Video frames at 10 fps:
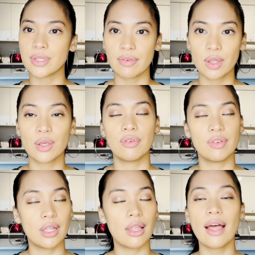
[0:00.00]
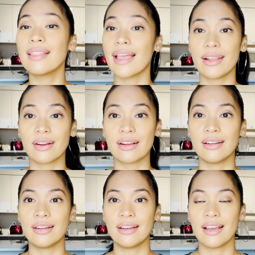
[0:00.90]
I feel like you'll feel a lot lighter
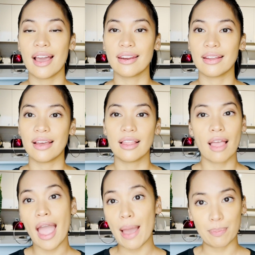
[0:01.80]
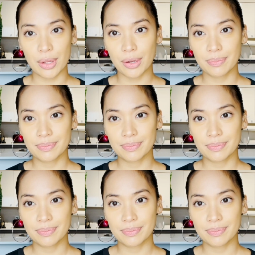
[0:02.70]
and a lot happier.